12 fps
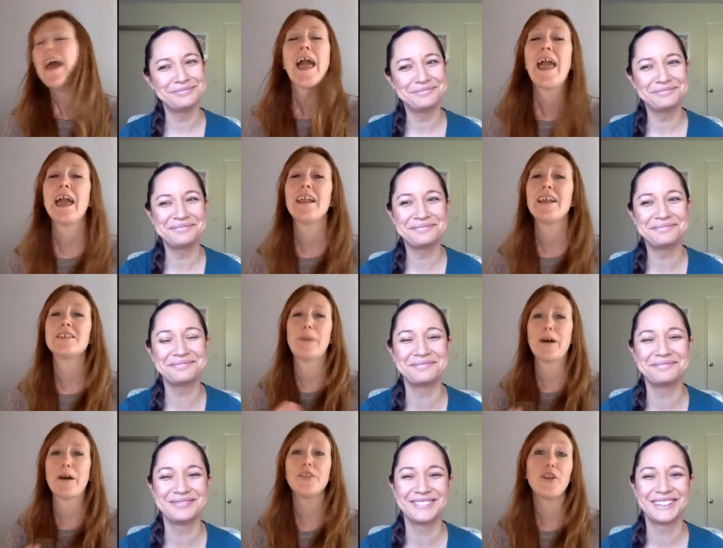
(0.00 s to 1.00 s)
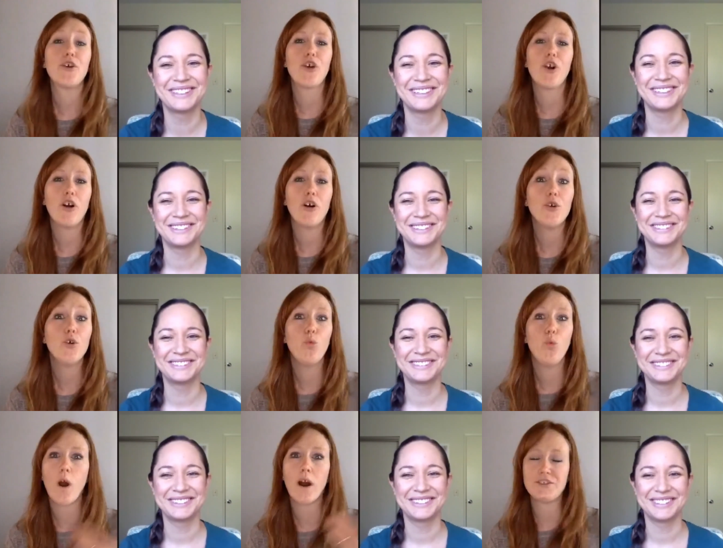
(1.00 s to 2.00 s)
Speaker 1: And it's about a little girl who
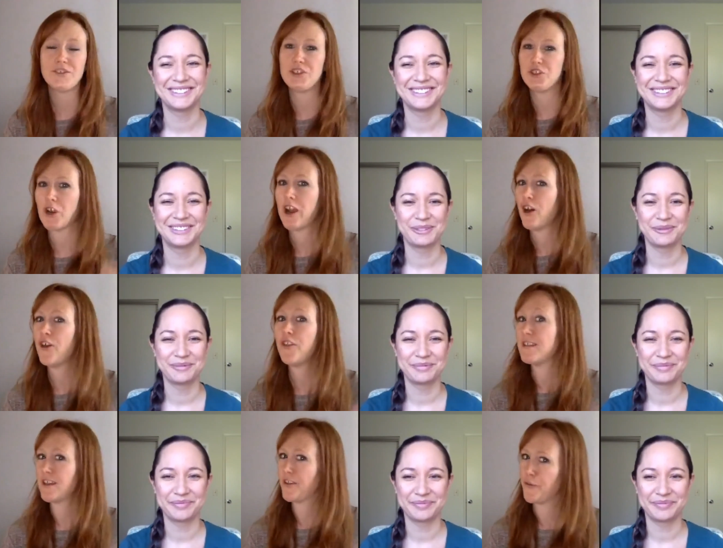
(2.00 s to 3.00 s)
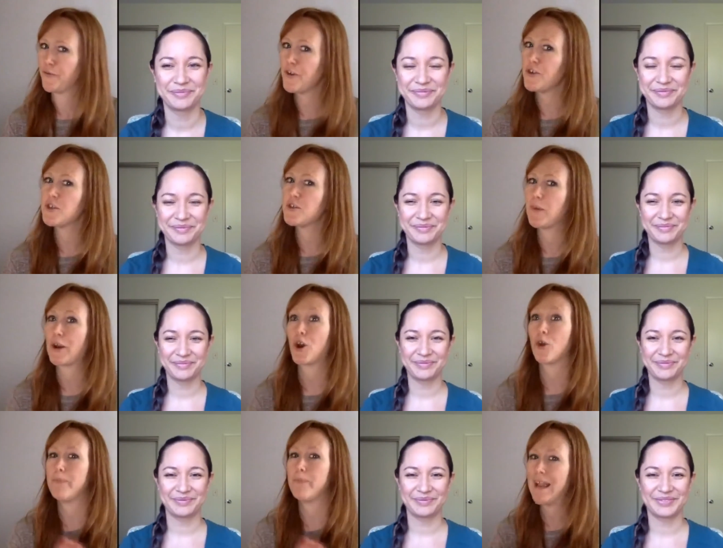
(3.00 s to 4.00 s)
wants to try all these other foods, but
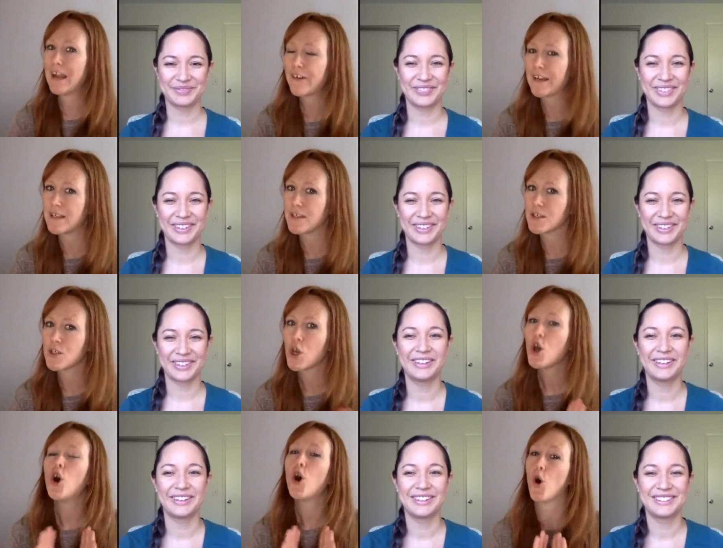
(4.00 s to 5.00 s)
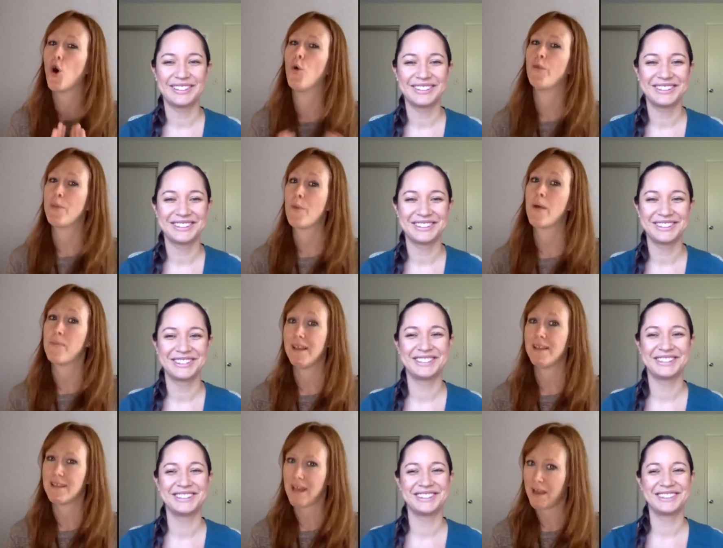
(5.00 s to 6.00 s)
her parents only want
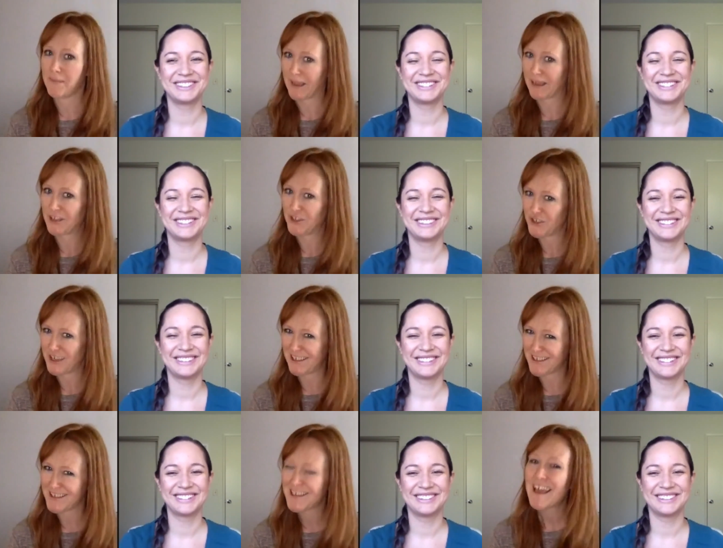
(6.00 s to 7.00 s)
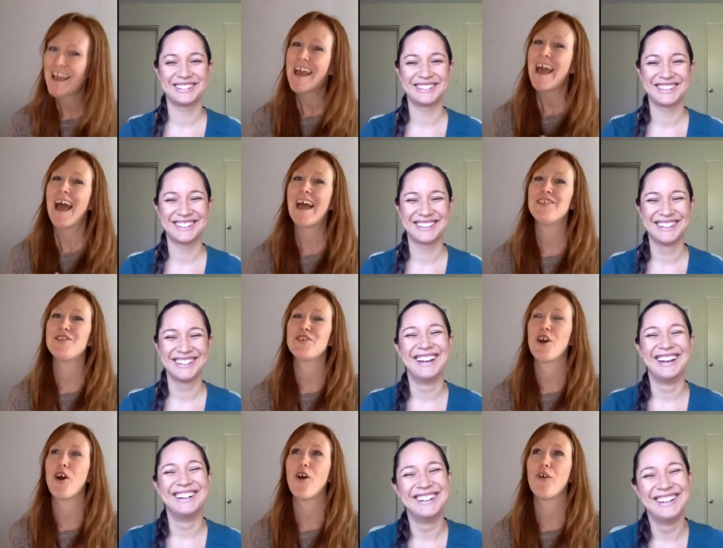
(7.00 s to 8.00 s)
pizza and mac and cheese. And
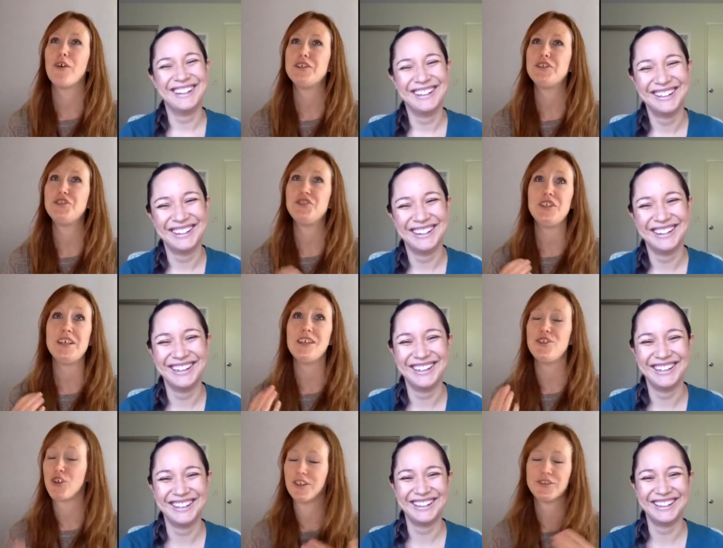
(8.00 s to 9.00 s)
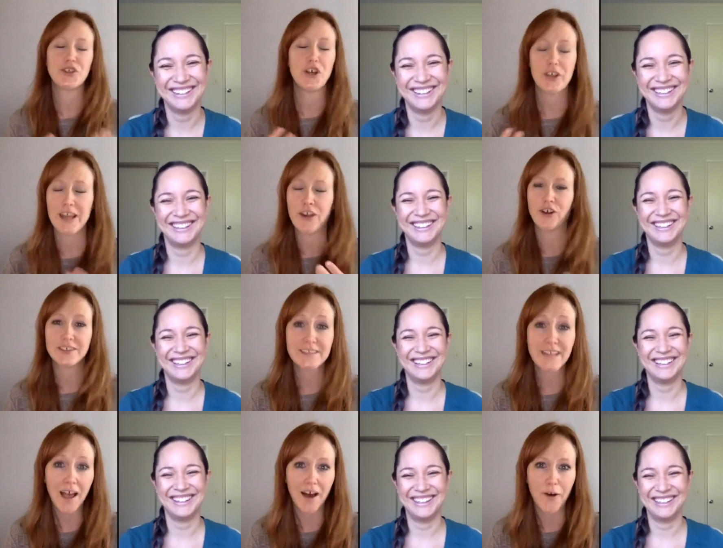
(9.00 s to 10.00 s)
so she starts cooking
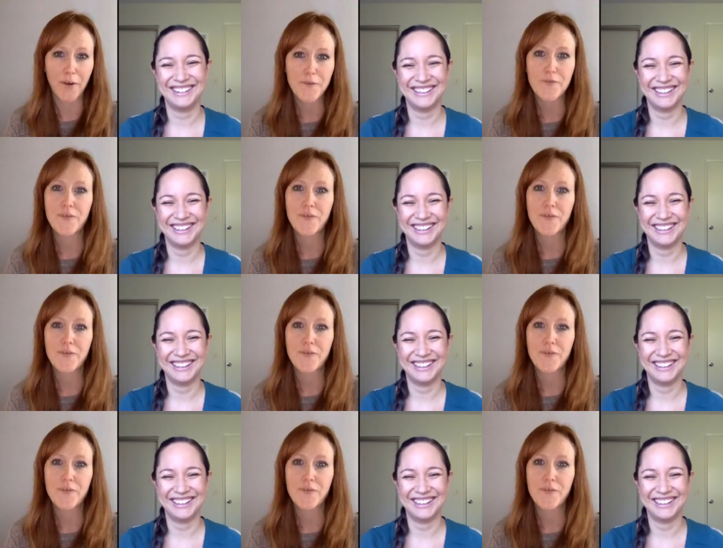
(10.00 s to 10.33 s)
herself